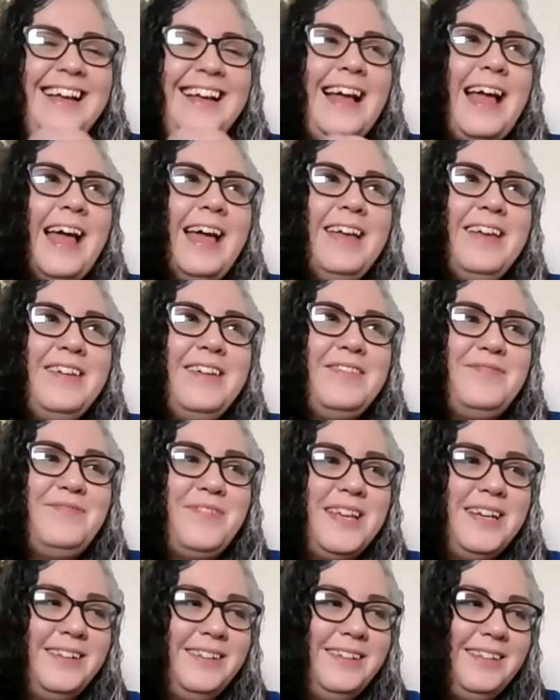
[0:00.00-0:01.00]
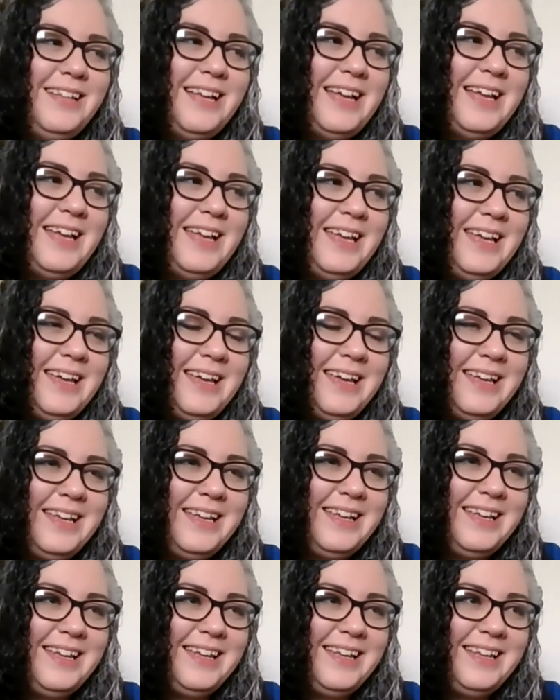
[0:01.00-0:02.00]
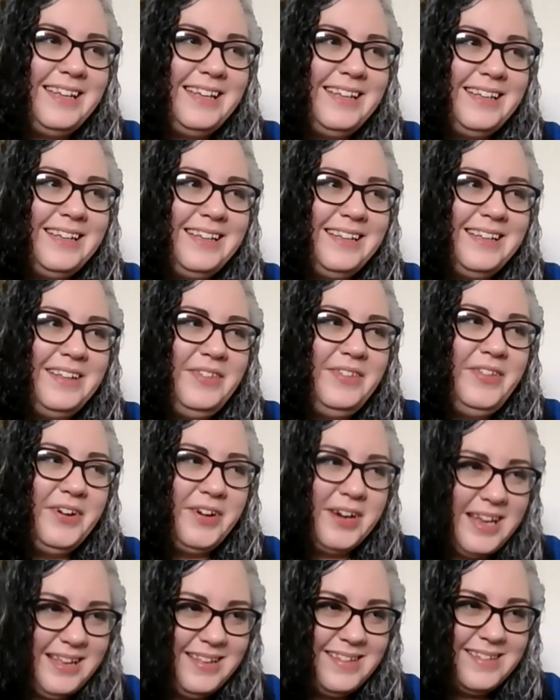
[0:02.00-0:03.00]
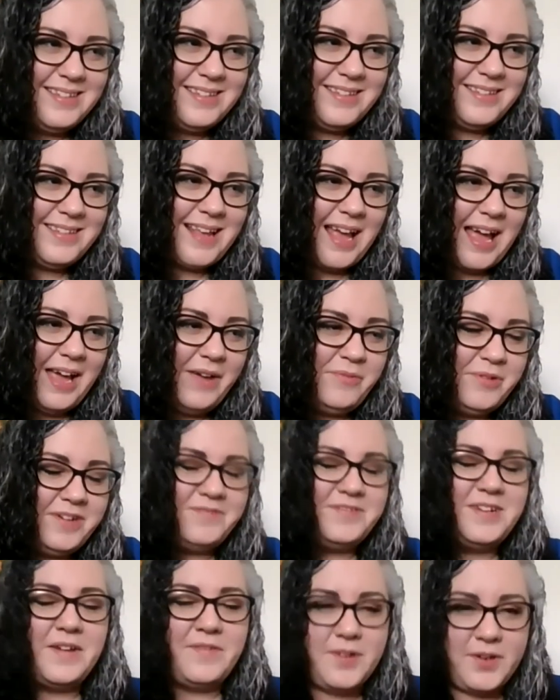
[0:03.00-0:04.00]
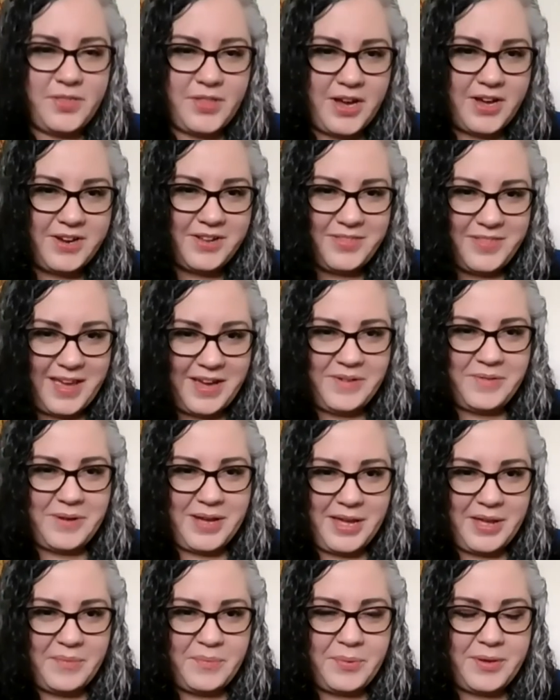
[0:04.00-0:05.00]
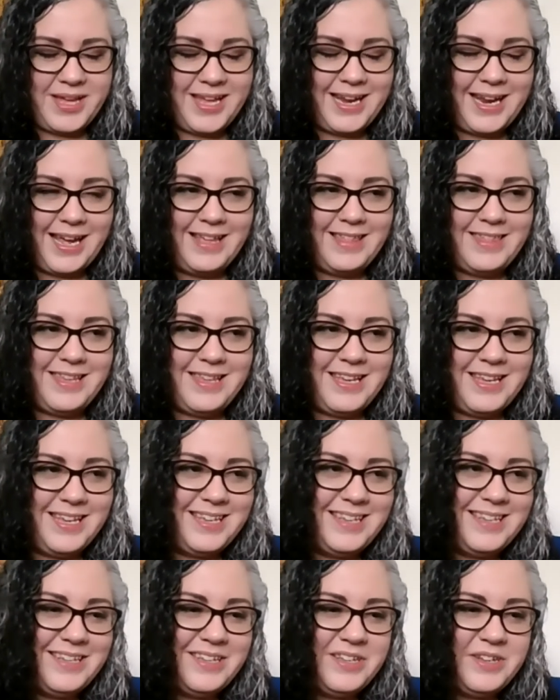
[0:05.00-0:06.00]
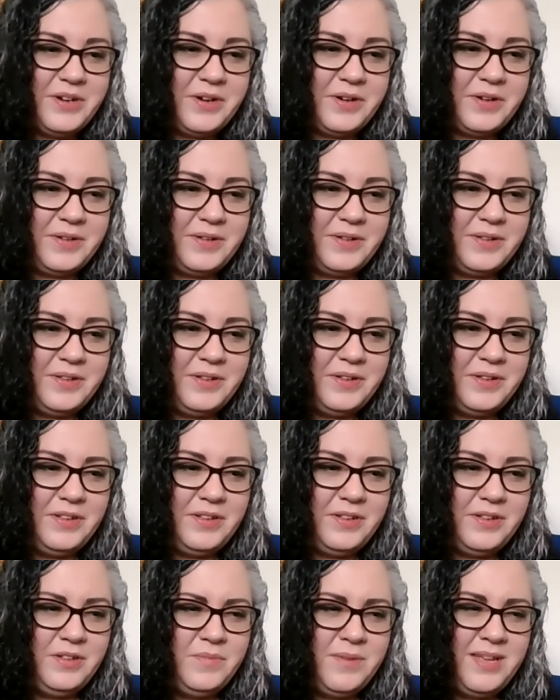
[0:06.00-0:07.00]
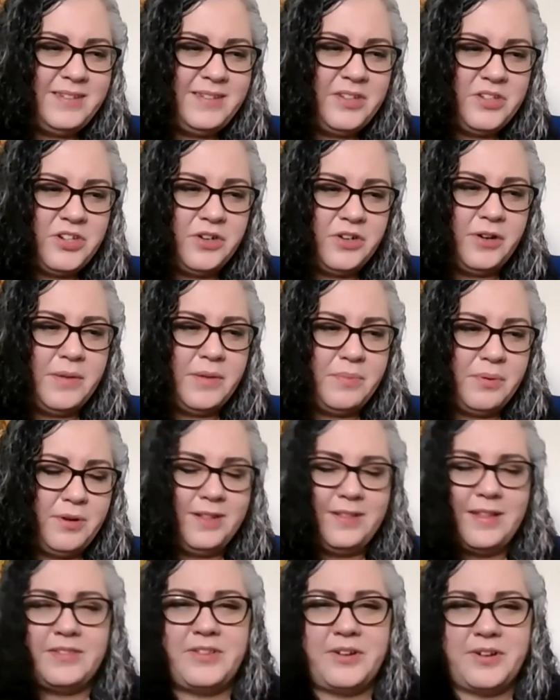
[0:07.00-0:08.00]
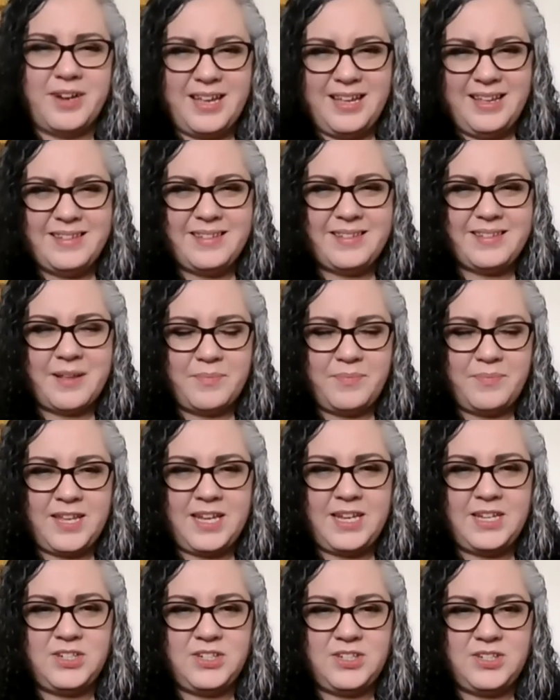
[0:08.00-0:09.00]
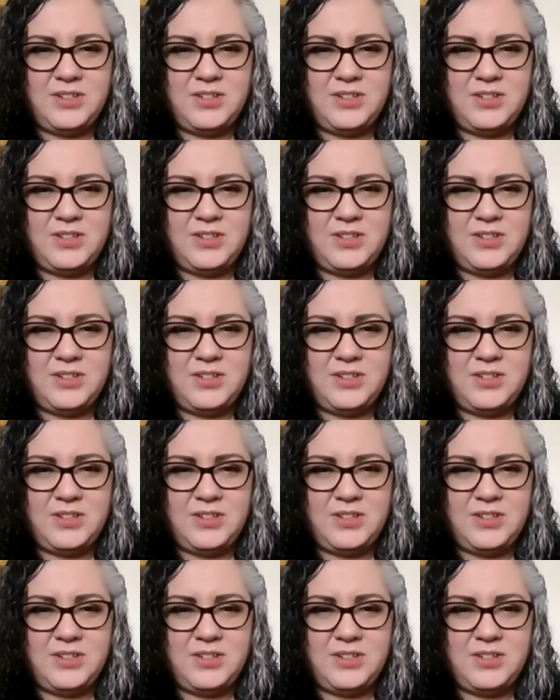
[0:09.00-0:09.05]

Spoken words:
I feel like there is, I would have never thought it that way, but I think you make such a great point that there is something